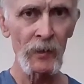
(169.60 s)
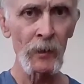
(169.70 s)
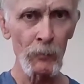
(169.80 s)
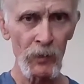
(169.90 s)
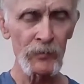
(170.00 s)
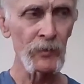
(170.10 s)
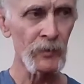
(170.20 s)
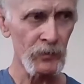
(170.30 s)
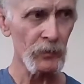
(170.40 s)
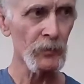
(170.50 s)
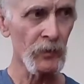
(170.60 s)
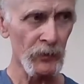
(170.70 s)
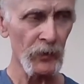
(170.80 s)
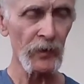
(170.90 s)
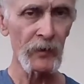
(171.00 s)
one, two,
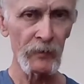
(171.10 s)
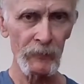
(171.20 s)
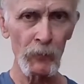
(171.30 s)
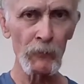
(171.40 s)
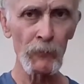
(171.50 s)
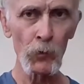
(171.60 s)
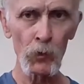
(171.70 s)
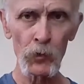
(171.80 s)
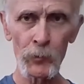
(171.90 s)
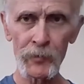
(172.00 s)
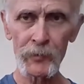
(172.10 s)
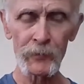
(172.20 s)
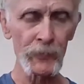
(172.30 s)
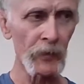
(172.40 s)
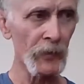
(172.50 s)
three, four groups of
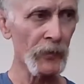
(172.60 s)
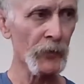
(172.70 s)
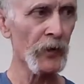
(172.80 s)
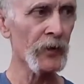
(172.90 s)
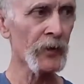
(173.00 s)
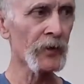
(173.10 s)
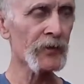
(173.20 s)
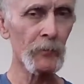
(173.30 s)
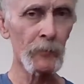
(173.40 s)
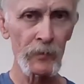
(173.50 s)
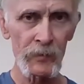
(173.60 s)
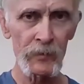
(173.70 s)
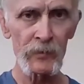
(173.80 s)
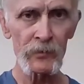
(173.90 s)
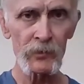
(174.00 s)
three. So
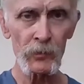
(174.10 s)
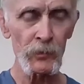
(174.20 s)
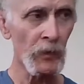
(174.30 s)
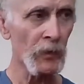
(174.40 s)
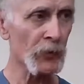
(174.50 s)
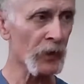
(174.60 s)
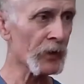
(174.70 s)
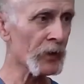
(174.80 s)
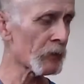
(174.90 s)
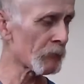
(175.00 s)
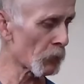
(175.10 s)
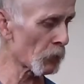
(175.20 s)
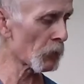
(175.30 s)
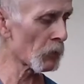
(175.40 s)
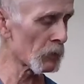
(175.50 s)
1, 2, 3, 4.